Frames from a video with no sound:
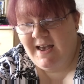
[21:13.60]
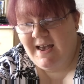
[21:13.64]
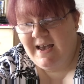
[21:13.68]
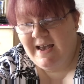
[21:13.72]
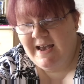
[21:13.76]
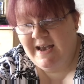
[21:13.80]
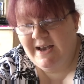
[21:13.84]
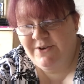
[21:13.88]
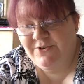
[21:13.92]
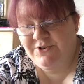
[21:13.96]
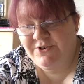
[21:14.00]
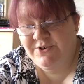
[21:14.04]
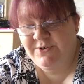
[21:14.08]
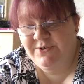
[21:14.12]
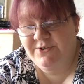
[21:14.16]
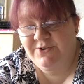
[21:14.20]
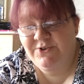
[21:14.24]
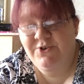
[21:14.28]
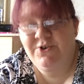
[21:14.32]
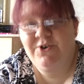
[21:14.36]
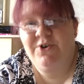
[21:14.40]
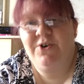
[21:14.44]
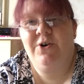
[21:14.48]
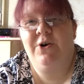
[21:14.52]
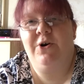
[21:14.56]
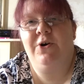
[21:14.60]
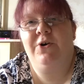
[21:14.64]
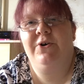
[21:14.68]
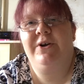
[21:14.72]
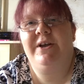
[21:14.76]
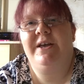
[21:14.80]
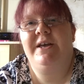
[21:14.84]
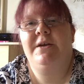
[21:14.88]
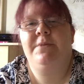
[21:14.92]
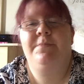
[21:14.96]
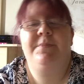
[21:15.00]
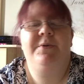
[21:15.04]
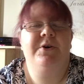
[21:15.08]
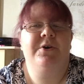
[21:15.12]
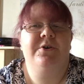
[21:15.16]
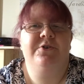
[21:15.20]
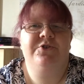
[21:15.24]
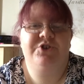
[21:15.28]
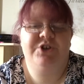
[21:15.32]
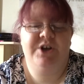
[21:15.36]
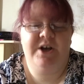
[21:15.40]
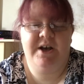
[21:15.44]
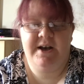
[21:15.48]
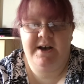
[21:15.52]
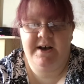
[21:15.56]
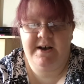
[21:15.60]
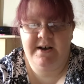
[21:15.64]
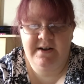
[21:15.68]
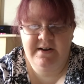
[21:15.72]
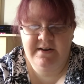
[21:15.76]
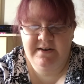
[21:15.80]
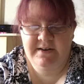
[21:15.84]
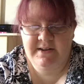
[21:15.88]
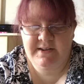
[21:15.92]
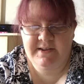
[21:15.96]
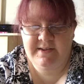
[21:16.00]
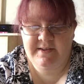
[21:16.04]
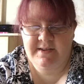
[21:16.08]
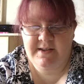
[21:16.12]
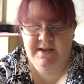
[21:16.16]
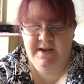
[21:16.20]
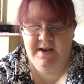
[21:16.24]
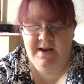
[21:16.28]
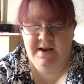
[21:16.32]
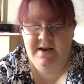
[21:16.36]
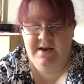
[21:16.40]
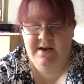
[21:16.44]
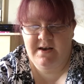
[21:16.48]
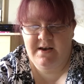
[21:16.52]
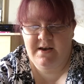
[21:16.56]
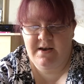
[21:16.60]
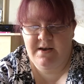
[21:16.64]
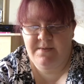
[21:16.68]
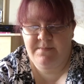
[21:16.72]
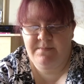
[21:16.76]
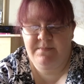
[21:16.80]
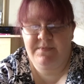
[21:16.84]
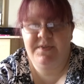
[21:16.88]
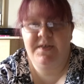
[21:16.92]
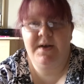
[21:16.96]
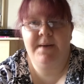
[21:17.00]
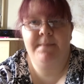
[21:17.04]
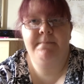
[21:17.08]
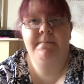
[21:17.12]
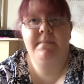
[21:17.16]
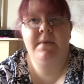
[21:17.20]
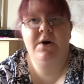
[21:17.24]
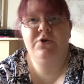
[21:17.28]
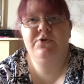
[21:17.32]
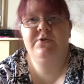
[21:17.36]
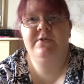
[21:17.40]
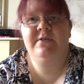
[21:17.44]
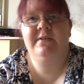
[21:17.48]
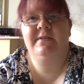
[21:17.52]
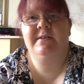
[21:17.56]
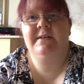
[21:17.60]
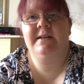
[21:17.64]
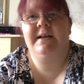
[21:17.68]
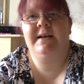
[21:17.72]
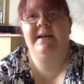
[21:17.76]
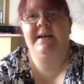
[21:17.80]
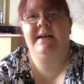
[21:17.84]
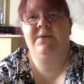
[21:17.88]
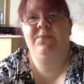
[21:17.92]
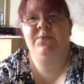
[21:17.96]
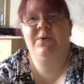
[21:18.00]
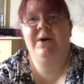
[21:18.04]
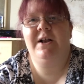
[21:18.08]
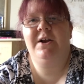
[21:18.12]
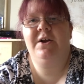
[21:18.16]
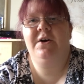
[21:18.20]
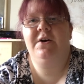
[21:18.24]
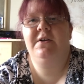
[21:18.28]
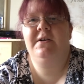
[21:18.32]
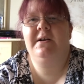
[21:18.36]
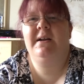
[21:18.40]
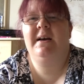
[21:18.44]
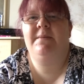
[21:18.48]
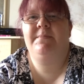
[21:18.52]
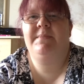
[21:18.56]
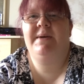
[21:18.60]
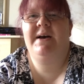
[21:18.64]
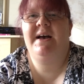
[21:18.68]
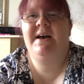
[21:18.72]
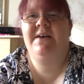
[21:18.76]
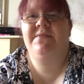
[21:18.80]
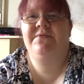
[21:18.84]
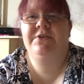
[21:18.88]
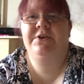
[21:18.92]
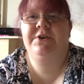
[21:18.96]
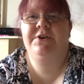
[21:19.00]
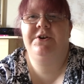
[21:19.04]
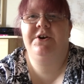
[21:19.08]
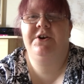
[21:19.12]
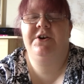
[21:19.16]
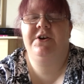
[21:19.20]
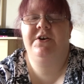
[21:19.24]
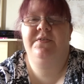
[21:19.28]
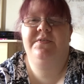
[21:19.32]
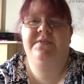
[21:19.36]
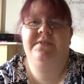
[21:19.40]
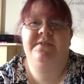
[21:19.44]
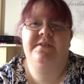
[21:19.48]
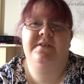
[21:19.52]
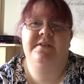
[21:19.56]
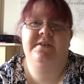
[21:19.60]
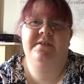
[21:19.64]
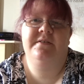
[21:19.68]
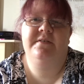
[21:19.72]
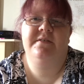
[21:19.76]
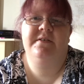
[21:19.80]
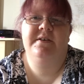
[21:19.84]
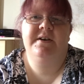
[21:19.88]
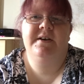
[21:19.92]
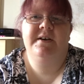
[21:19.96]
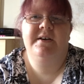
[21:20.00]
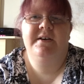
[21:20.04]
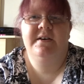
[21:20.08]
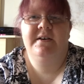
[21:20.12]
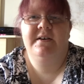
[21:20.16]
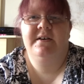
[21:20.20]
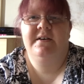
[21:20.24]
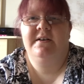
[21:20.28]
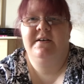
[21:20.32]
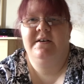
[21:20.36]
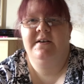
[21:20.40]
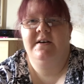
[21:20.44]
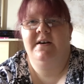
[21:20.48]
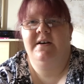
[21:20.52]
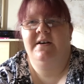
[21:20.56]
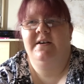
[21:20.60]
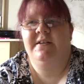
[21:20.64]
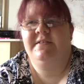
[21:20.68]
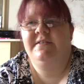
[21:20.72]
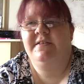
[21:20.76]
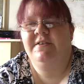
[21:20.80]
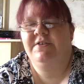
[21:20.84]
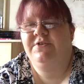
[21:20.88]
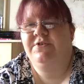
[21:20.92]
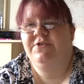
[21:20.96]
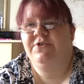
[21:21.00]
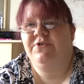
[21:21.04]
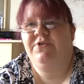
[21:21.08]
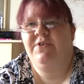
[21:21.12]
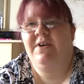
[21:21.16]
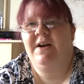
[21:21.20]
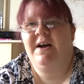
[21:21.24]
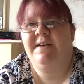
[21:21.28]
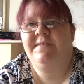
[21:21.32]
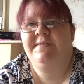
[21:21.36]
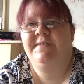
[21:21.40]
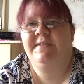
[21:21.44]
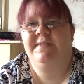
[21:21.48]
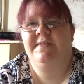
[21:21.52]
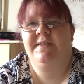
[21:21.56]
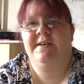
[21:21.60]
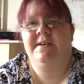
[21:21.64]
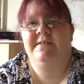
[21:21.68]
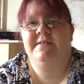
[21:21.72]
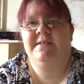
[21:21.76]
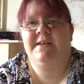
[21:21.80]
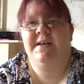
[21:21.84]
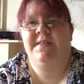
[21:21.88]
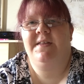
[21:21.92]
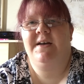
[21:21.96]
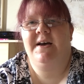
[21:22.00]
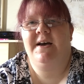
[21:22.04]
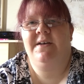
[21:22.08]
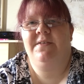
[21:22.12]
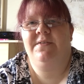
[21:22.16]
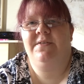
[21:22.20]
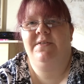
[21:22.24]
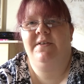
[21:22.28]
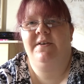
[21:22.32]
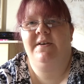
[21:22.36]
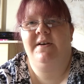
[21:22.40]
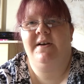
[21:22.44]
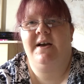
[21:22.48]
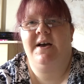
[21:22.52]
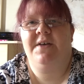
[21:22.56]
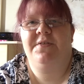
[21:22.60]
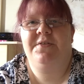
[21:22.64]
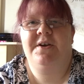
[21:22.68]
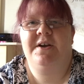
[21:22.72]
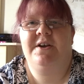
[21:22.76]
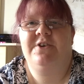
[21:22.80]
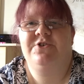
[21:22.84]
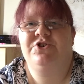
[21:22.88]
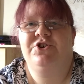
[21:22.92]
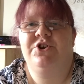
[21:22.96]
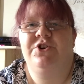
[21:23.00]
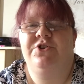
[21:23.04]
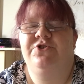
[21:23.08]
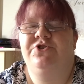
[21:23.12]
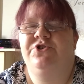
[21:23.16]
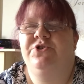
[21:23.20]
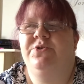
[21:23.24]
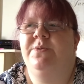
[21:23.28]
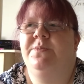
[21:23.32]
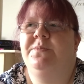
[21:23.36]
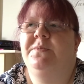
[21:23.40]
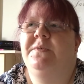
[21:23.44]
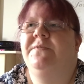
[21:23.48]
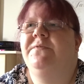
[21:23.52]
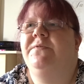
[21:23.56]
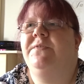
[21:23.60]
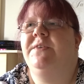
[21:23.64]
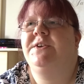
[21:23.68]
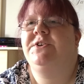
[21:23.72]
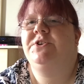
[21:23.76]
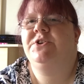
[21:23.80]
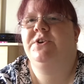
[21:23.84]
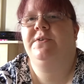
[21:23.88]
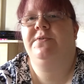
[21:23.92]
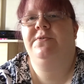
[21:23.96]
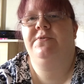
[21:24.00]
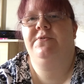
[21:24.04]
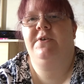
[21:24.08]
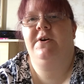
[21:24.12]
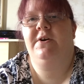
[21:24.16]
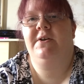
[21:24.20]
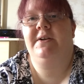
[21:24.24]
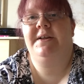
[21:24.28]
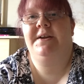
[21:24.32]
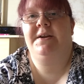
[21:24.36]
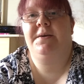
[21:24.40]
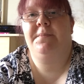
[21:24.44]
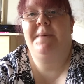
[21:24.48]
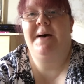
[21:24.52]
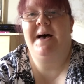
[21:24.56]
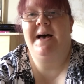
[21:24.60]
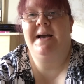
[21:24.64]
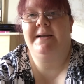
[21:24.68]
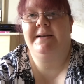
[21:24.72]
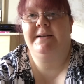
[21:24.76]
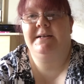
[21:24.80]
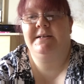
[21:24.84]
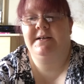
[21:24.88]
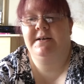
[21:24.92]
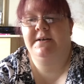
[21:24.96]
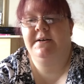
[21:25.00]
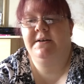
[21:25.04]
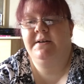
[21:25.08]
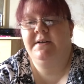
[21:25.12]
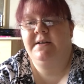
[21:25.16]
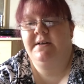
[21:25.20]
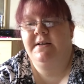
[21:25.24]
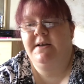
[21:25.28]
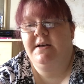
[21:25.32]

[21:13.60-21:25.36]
how do you store or keep your charts? They're mostly, well, all like my Heaven and Earths and Tilton Crafts and things like that. I think I showed you in one video, they're all in a binder.